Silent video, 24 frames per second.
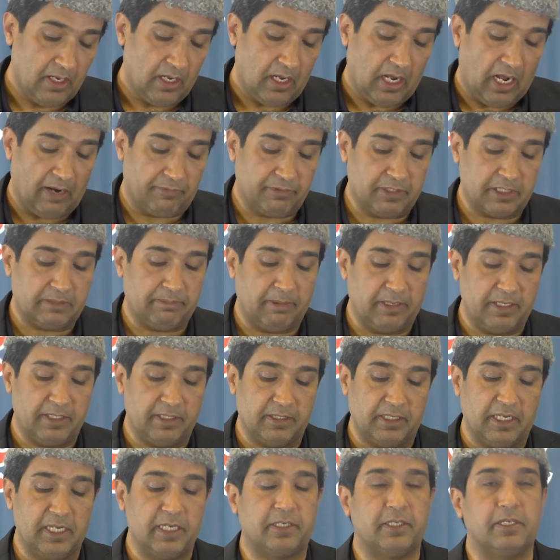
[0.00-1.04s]
After
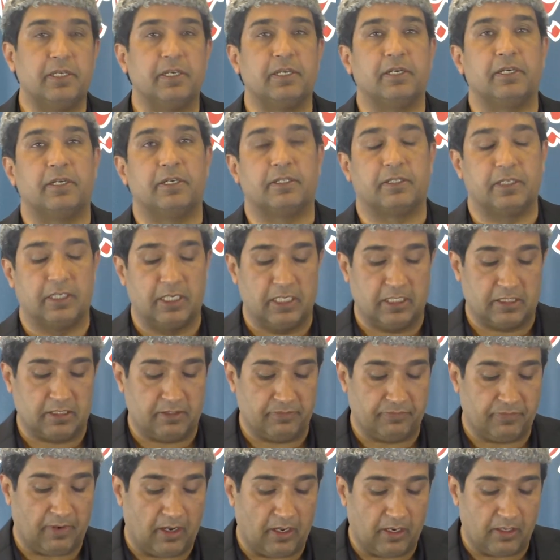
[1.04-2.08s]
spending 8 years in
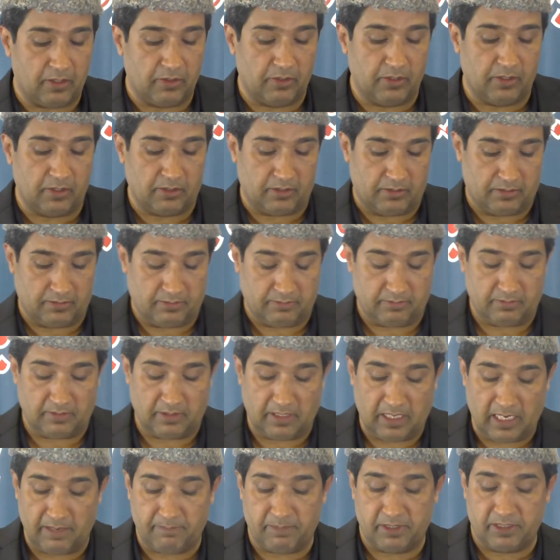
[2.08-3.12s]
Itfalul
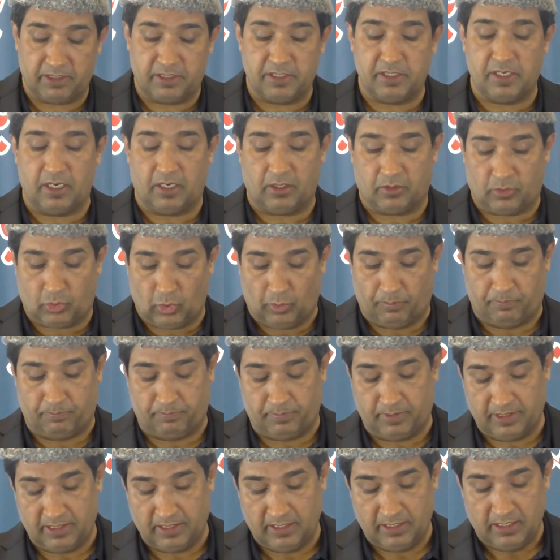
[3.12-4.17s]
Ahmadiyya group,
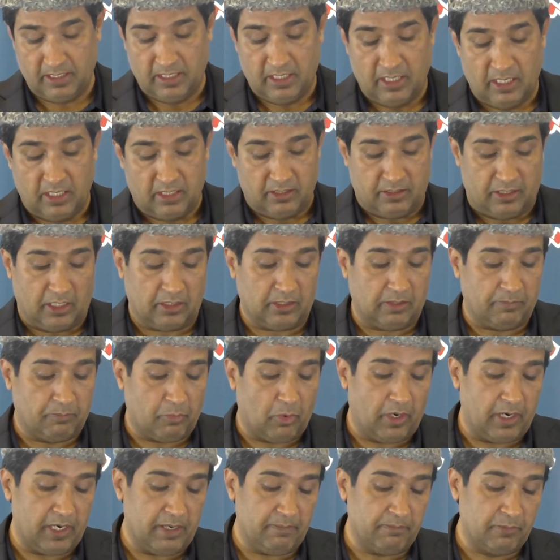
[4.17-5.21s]
now the
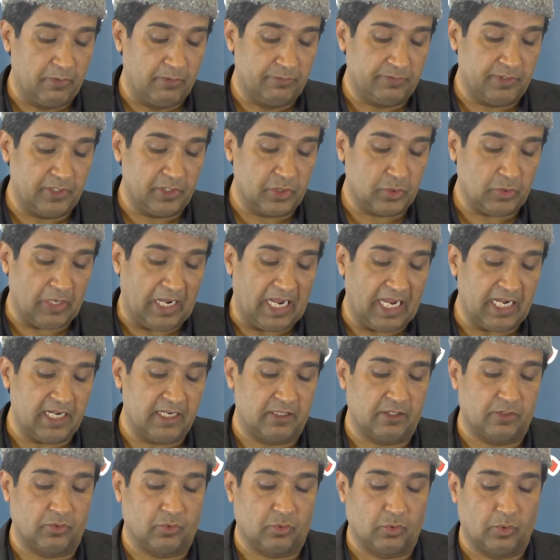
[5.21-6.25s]
boy moves into
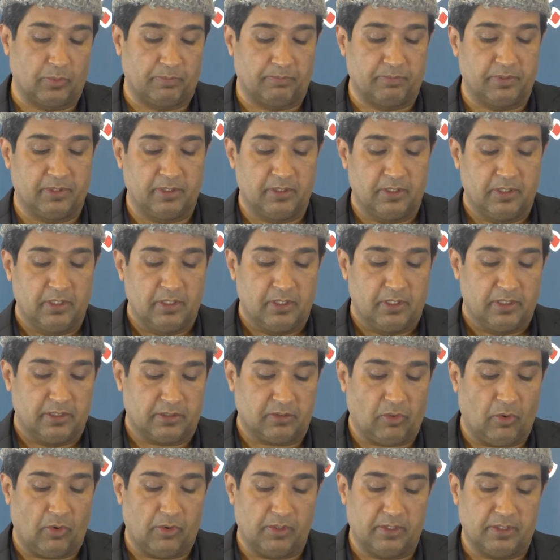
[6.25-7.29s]
another group. It's
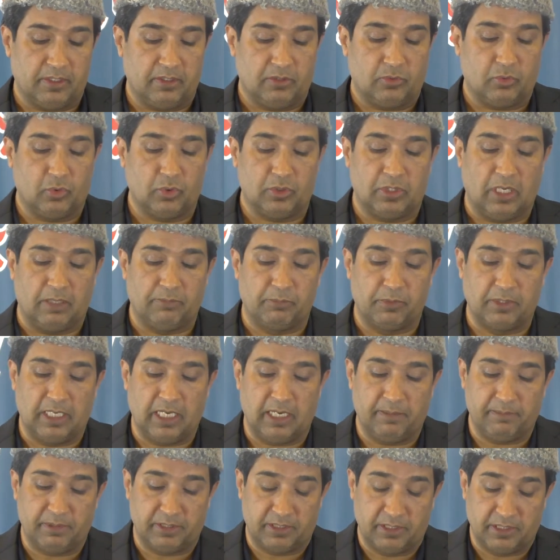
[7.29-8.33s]
called Khudamul
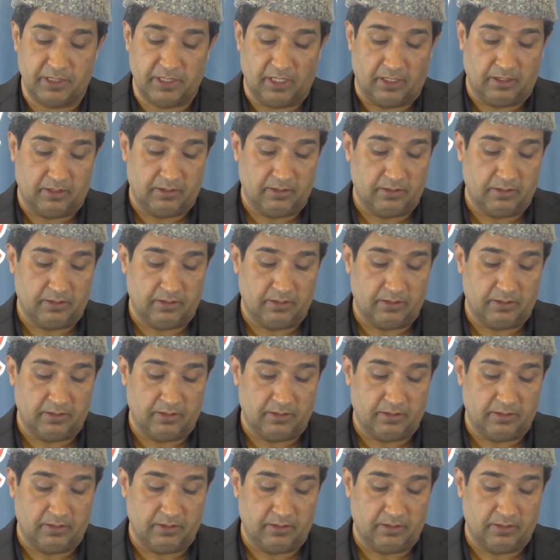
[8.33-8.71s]
Ahmadiyya.